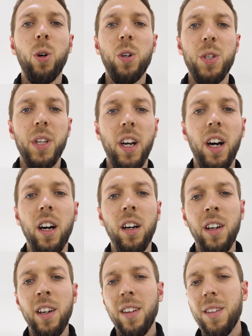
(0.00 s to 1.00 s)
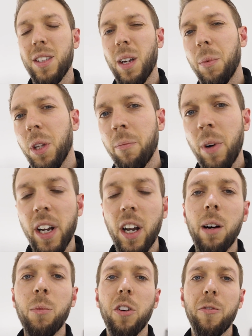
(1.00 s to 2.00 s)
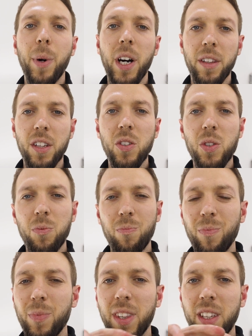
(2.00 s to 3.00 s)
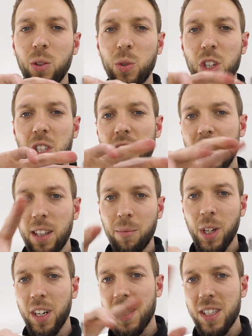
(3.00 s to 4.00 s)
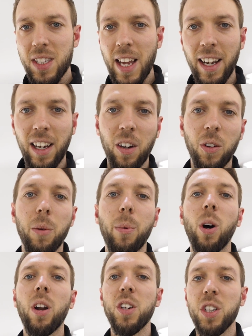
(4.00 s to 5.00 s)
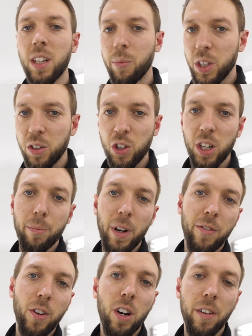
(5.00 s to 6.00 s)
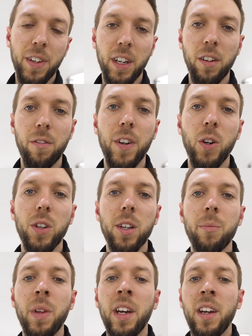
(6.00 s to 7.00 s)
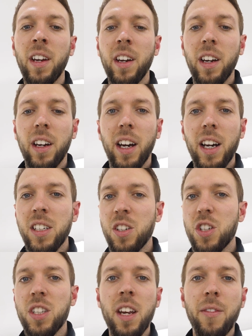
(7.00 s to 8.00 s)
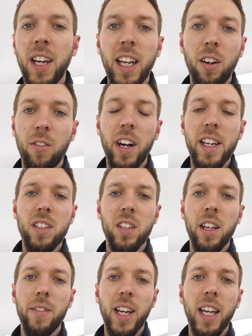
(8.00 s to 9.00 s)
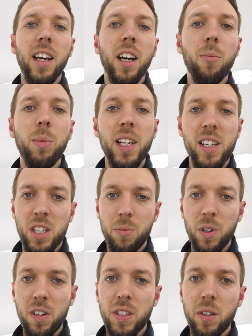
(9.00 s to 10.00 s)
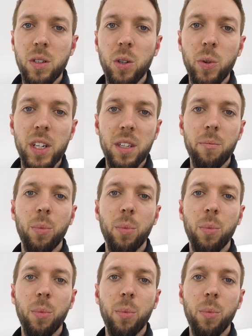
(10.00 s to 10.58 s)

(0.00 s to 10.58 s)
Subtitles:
polished the car, some of them might come off, but others you'll just see them kind of snagging on the polish, and then when you're trying to buff it off you can feel them. And you just never get it right, you never get it completely smooth. So it's always